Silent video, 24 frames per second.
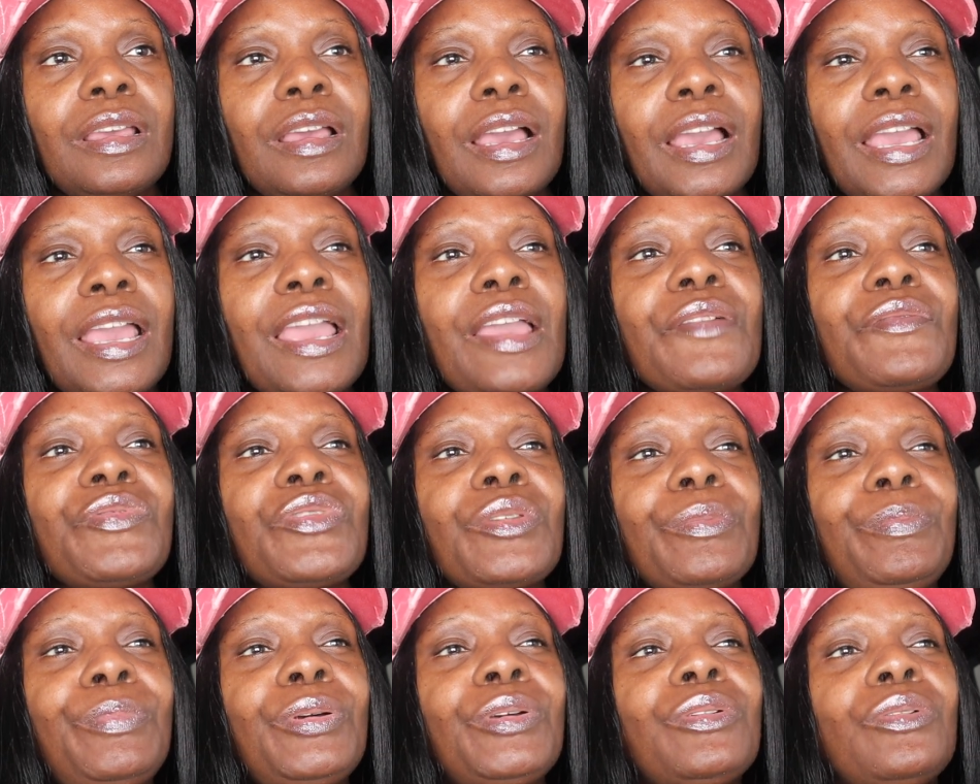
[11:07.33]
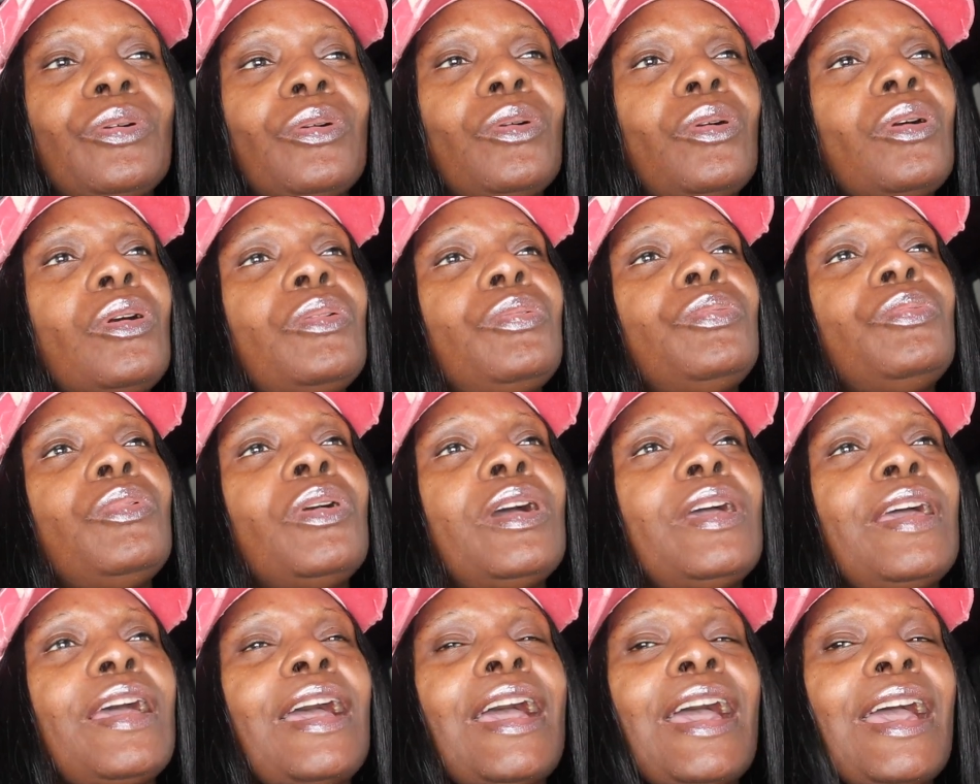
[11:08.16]
I have to put off
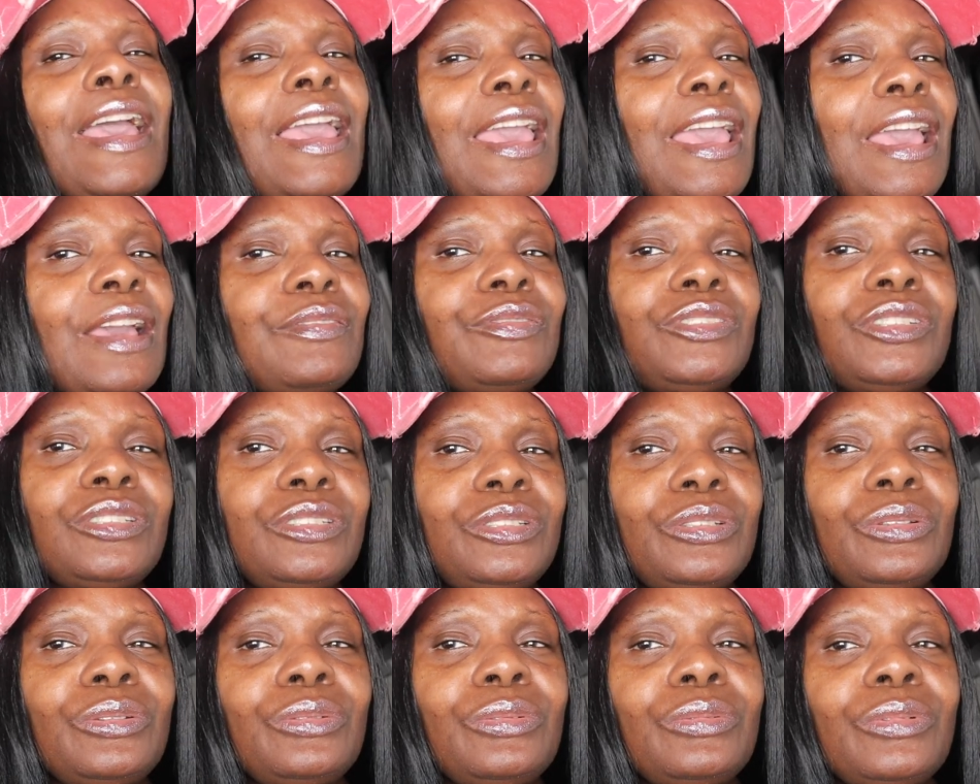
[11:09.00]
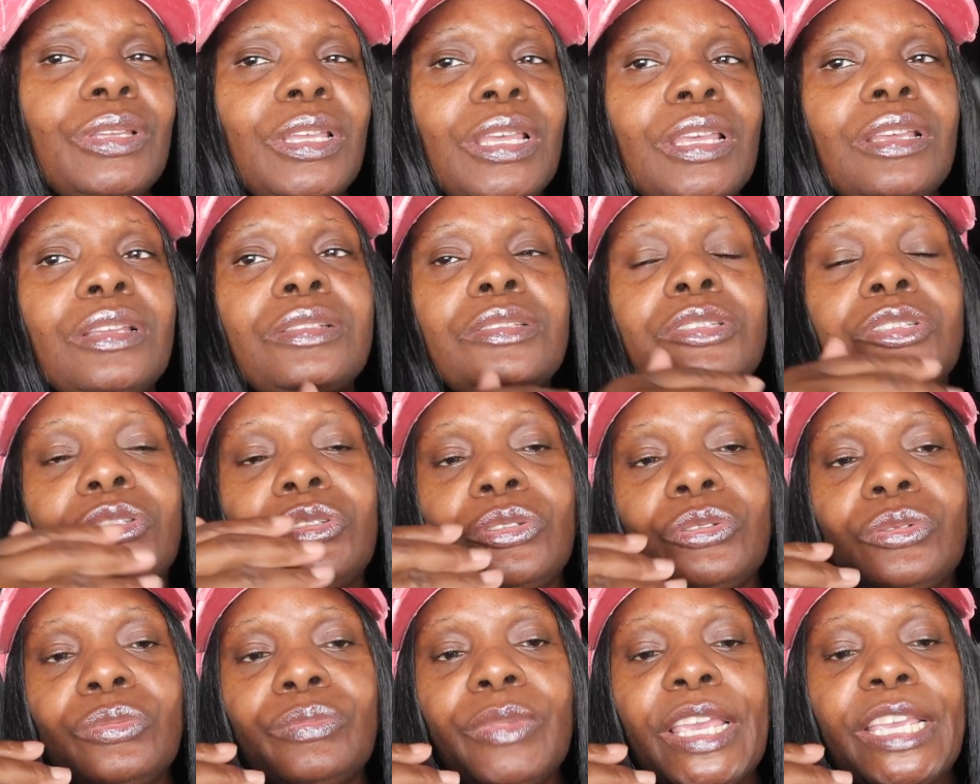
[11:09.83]
what I have to do
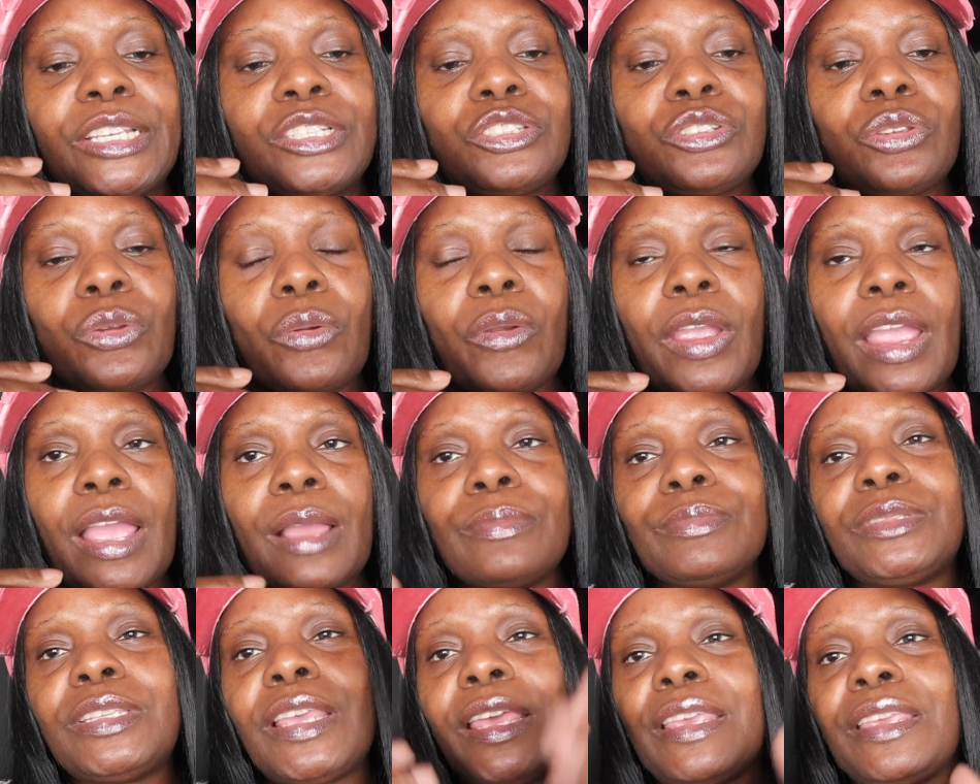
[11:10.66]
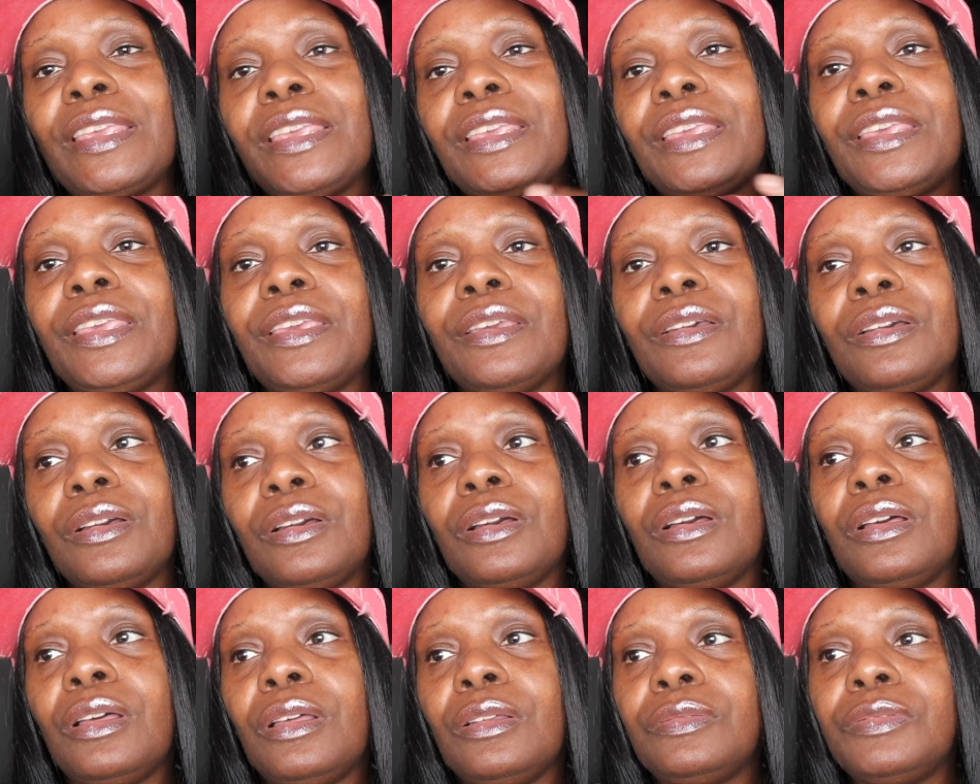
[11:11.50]
to make sure I'm taking care
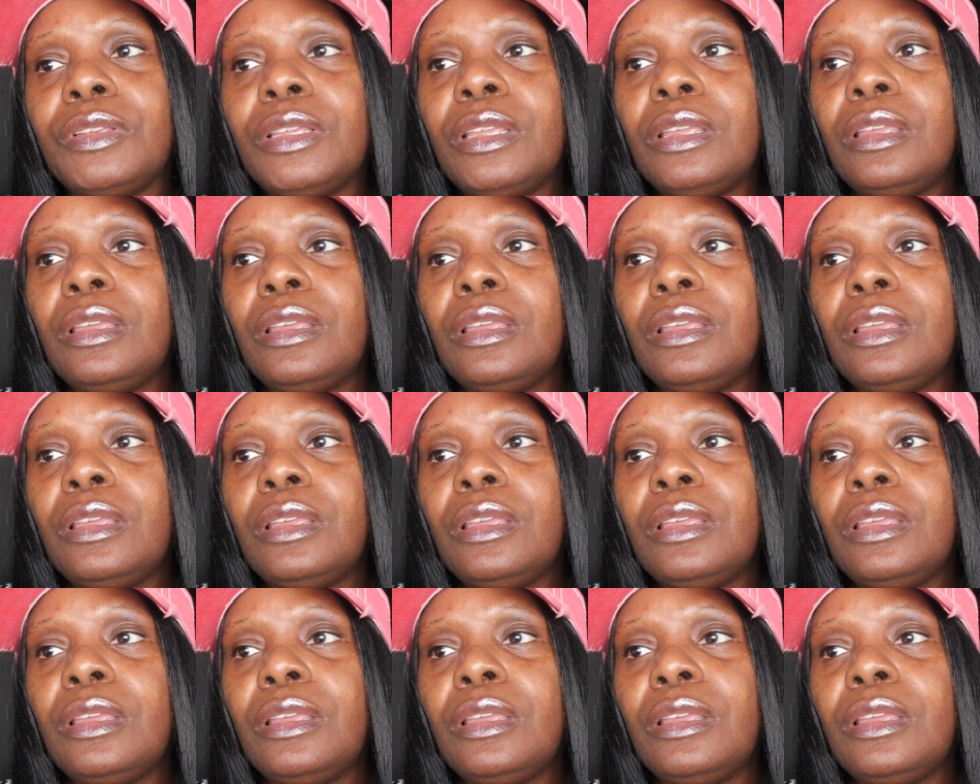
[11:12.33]
of